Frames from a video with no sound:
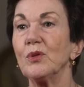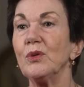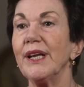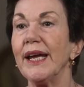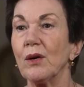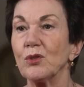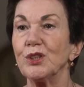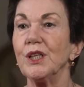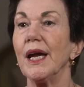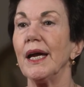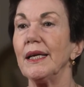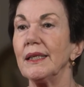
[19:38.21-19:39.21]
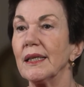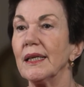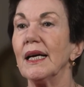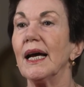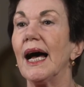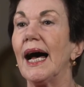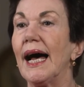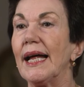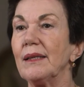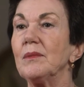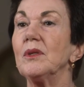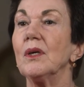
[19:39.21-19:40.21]
to negotiate
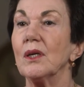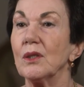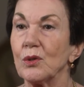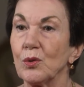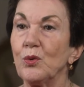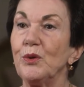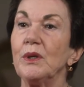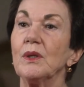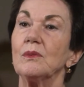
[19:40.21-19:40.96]
and to